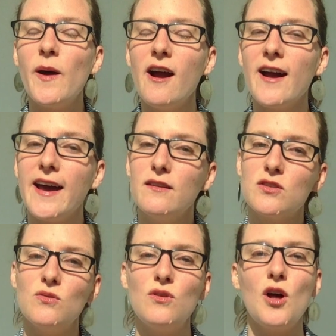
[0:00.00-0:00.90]
by our head of
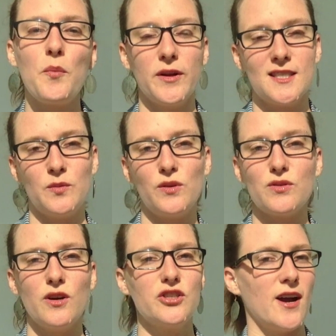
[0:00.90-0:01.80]
school,
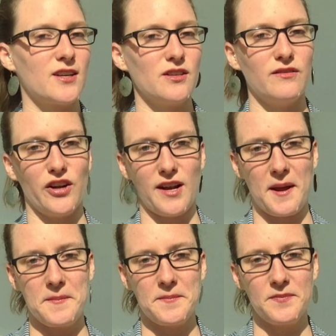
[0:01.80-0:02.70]
principals, or director of
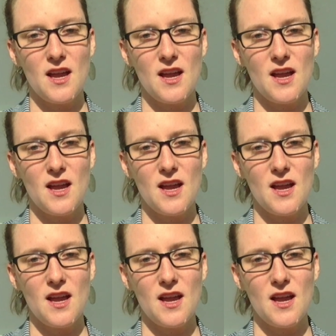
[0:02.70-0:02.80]
learning.